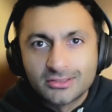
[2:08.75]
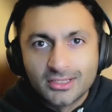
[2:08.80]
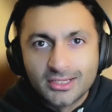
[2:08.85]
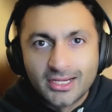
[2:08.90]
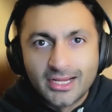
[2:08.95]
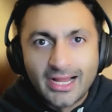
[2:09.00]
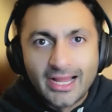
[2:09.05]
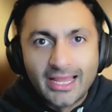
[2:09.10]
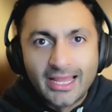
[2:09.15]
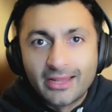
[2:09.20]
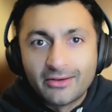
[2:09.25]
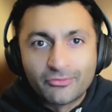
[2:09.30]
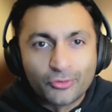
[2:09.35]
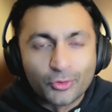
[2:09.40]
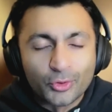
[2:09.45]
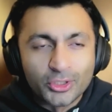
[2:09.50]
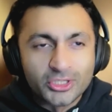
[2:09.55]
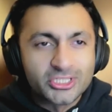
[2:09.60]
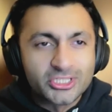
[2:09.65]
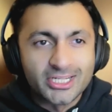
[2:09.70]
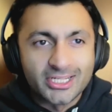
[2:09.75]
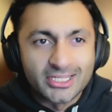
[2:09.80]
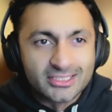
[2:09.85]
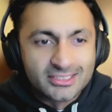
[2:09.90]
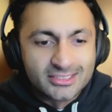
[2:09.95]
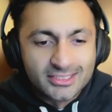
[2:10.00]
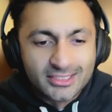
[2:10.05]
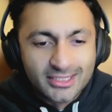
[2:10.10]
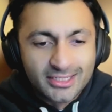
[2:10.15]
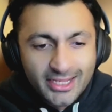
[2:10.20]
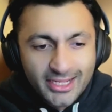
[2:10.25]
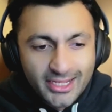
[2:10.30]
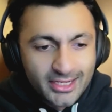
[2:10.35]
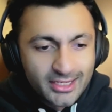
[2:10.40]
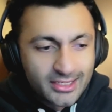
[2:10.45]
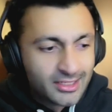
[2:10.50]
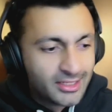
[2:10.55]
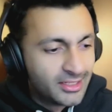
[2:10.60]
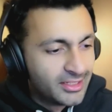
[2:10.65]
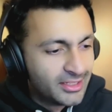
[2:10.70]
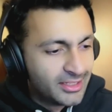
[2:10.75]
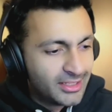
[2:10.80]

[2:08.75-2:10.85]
Uh, I had four chickens today."